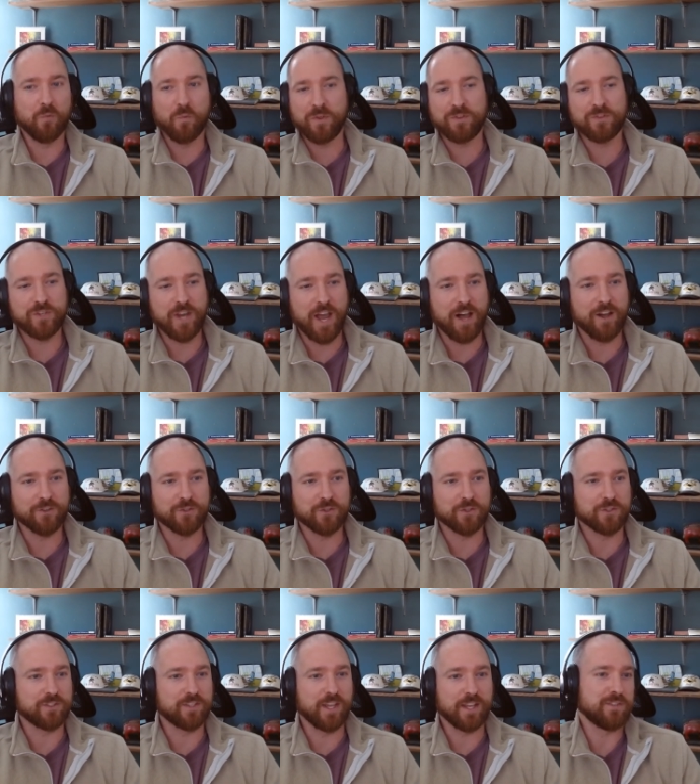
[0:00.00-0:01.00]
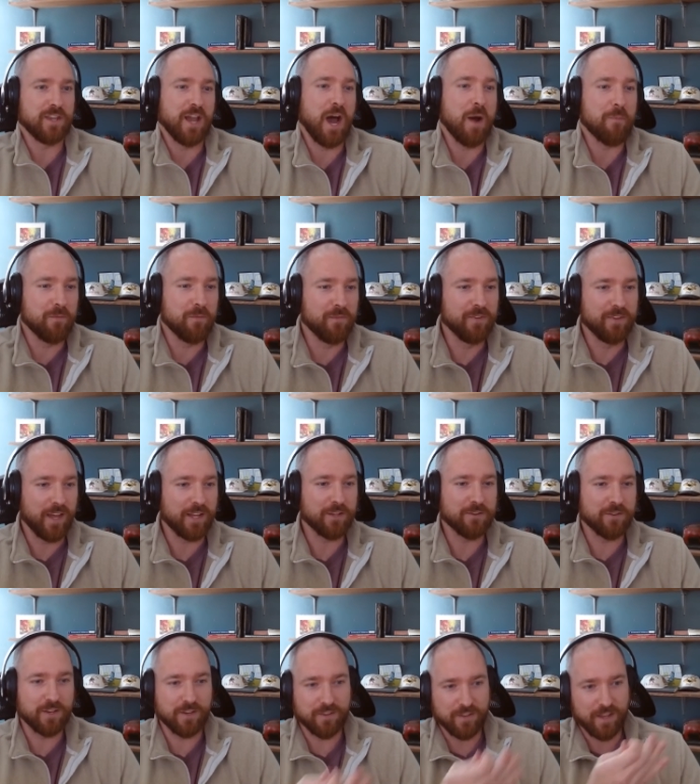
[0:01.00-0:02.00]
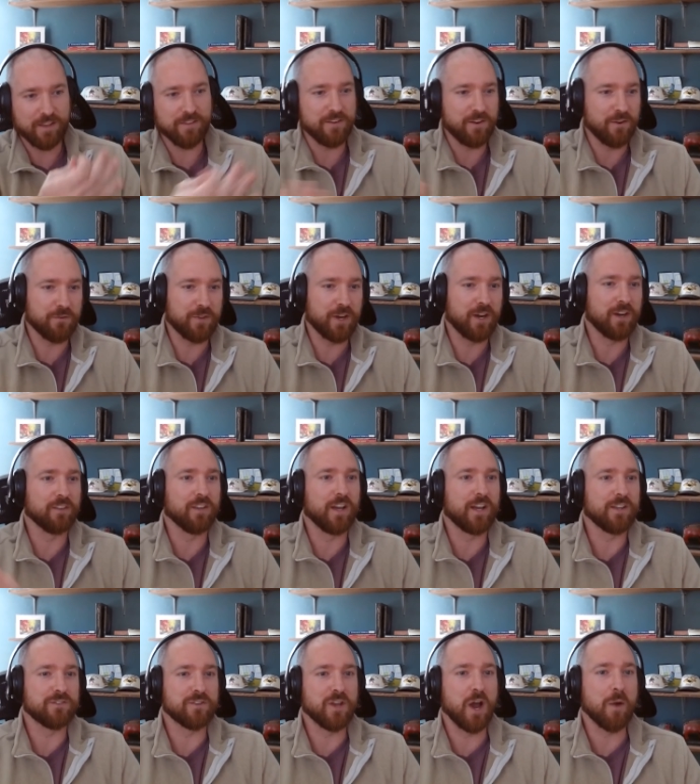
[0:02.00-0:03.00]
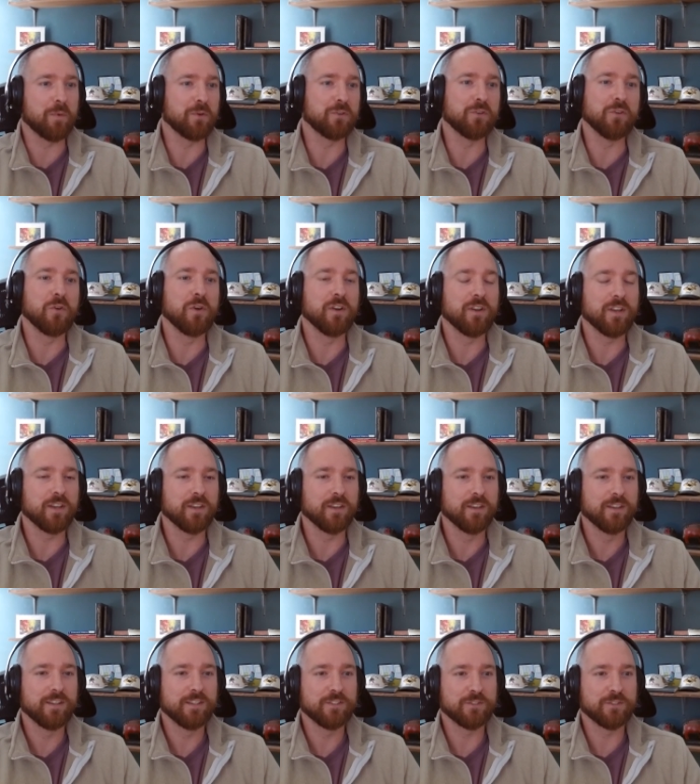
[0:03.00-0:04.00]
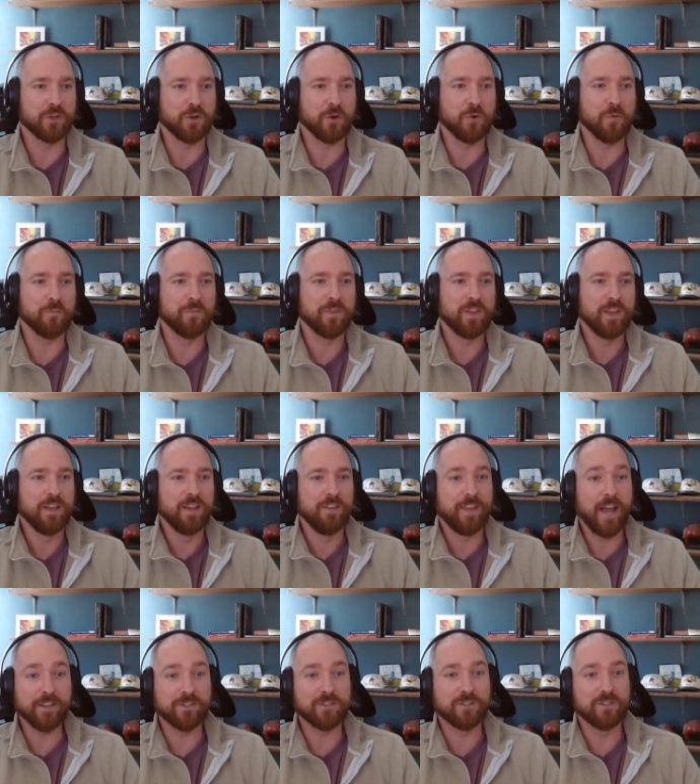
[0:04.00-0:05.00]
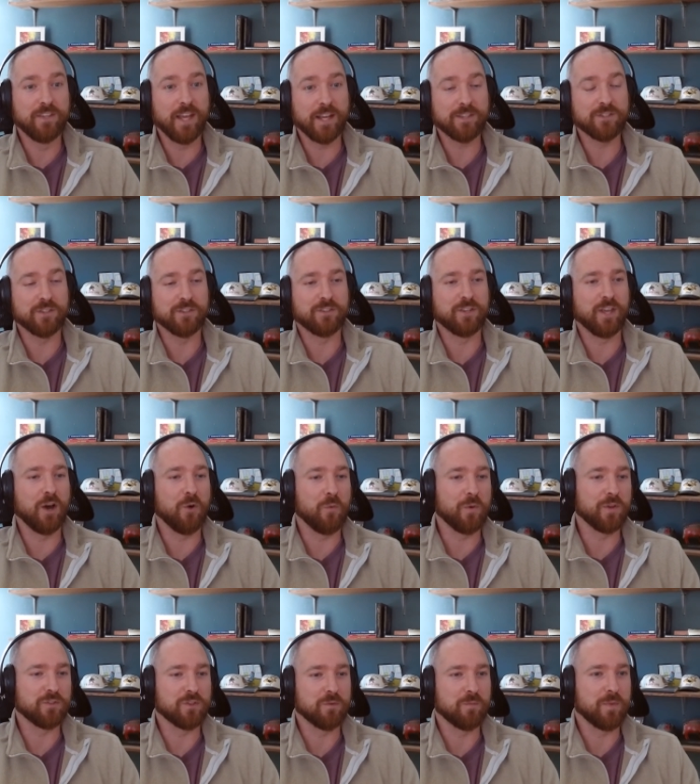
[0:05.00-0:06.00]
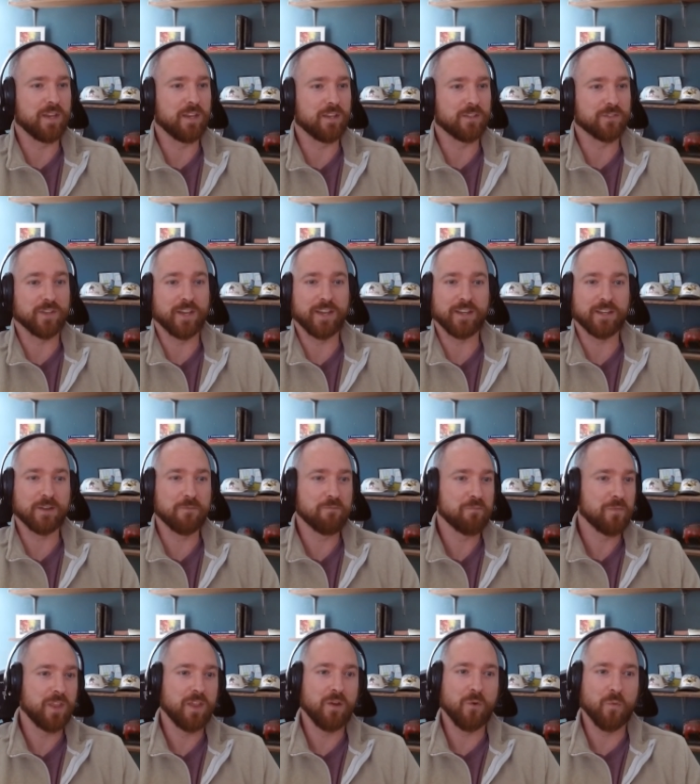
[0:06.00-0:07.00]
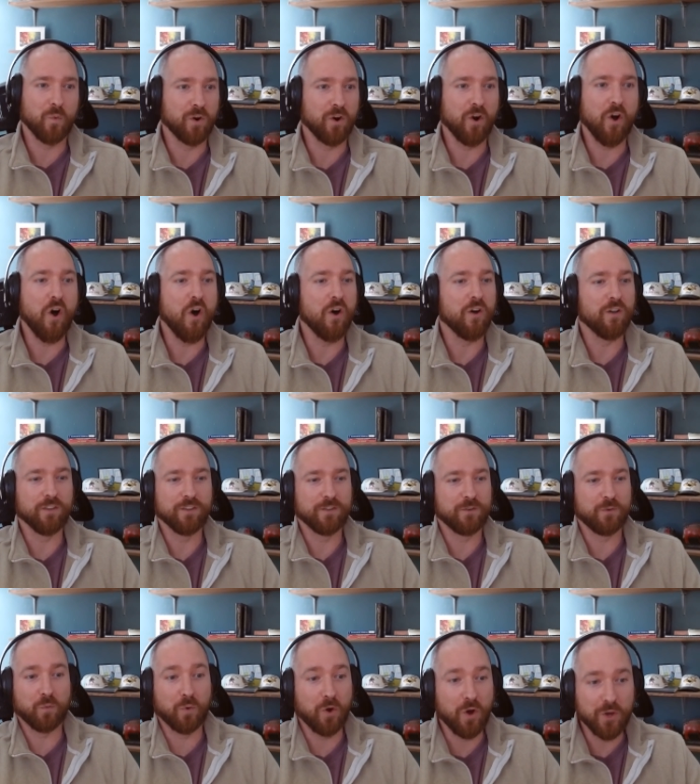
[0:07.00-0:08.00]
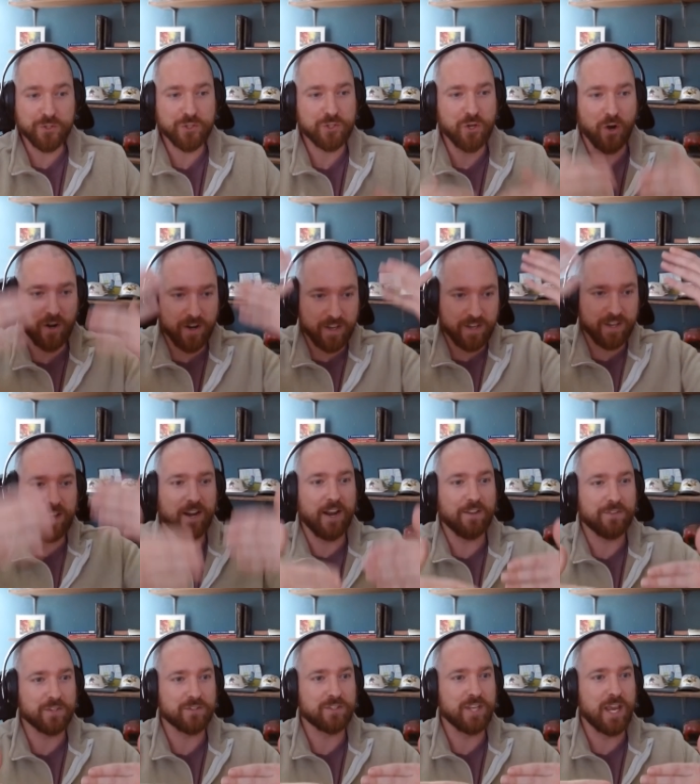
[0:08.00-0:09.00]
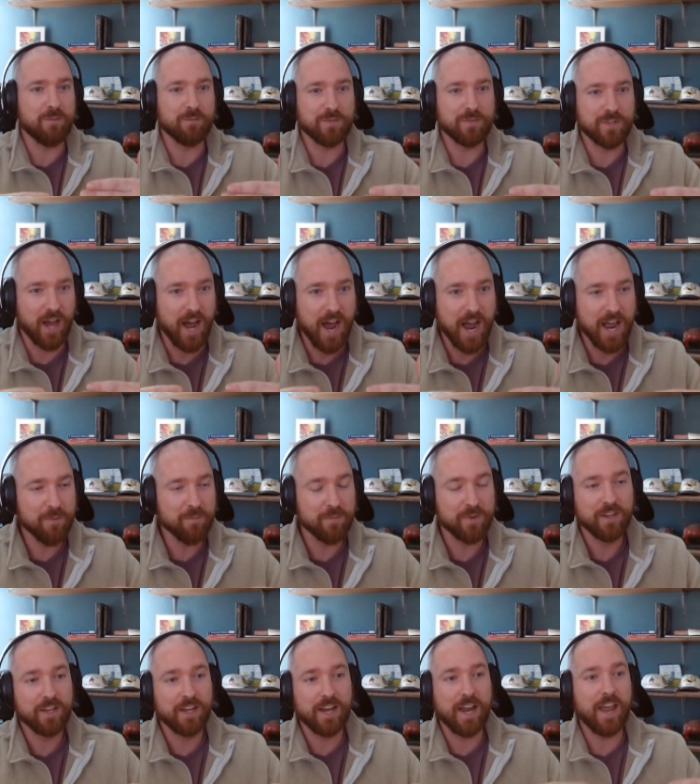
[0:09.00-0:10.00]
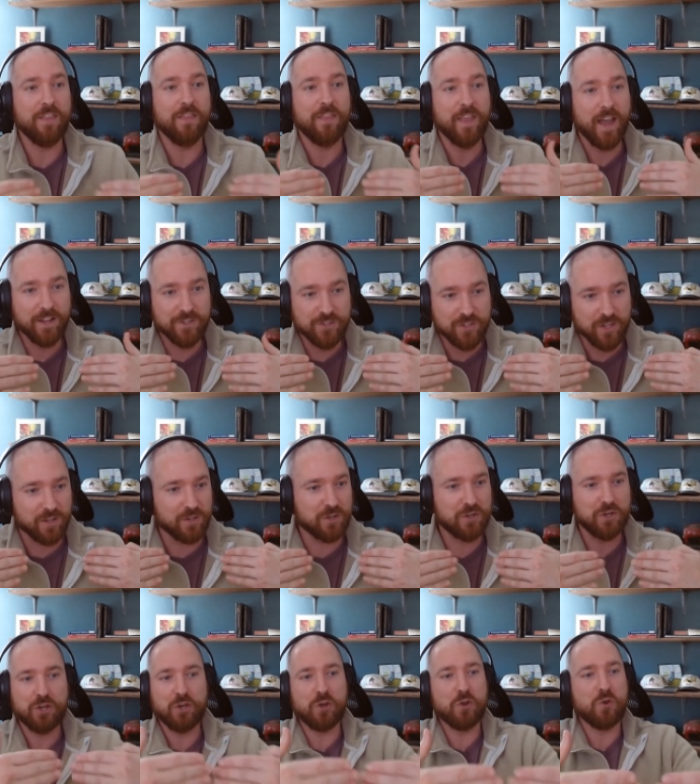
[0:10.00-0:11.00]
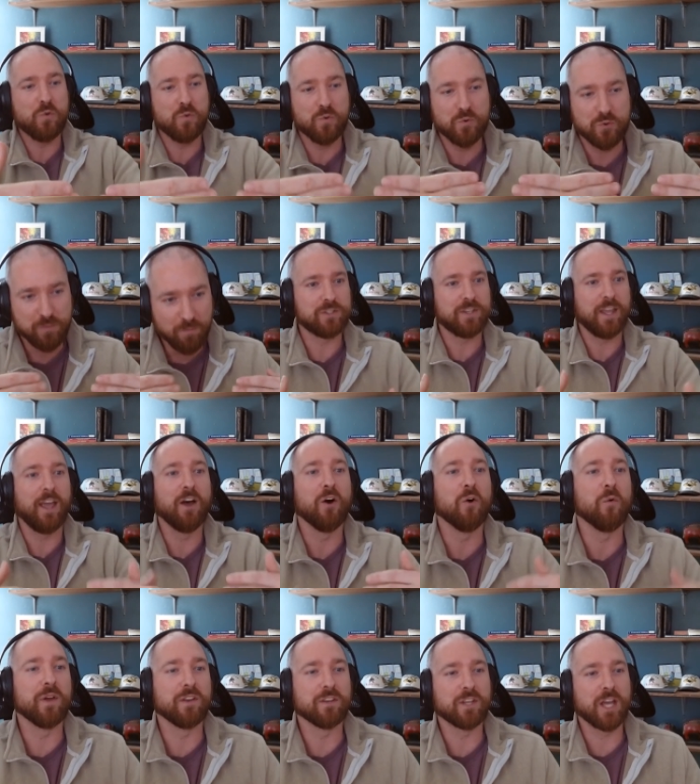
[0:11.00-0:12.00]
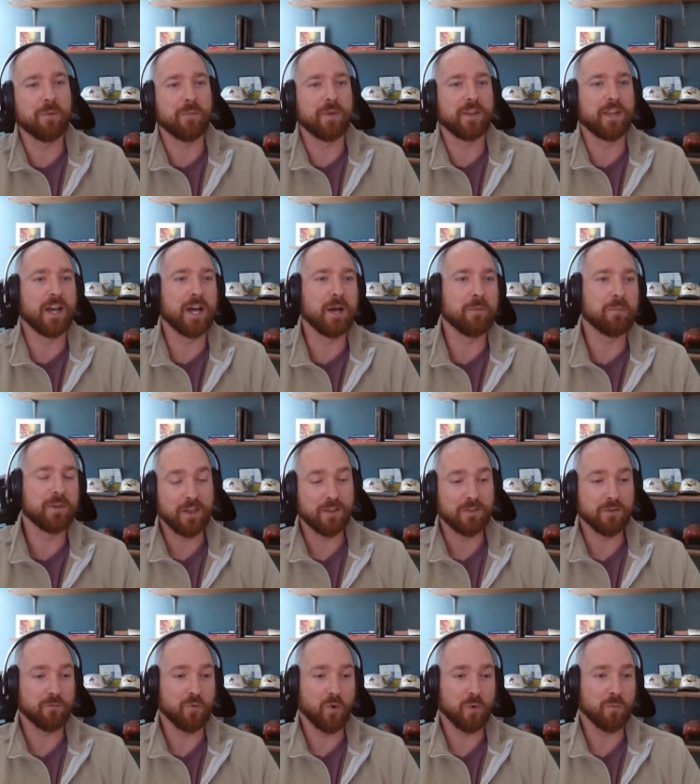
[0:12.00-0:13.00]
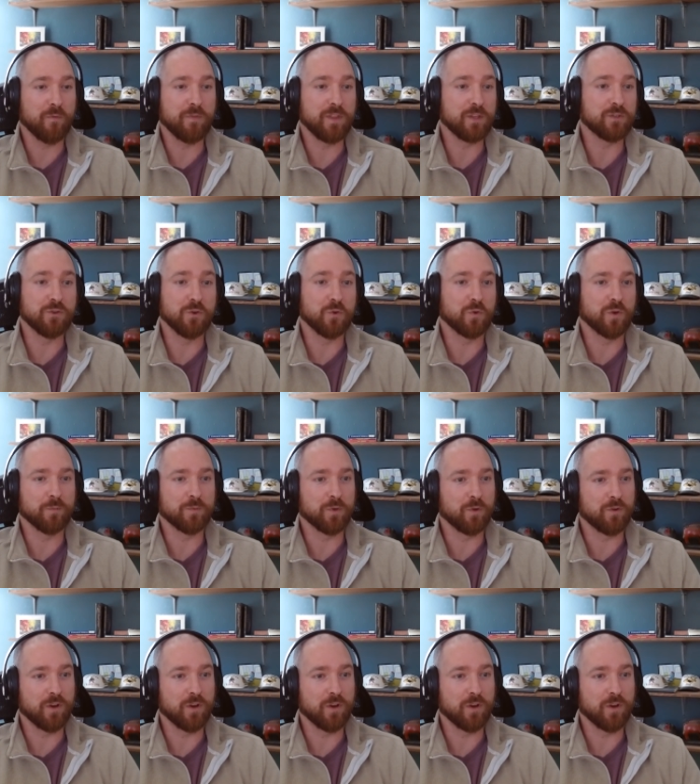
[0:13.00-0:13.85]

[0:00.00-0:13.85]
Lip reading: with challenges, that's therein lies the opportunity. So that's the tailwind to me, is like, we're all starting it at the same time. And that's a huge tailwind coming up in the form of these new crypto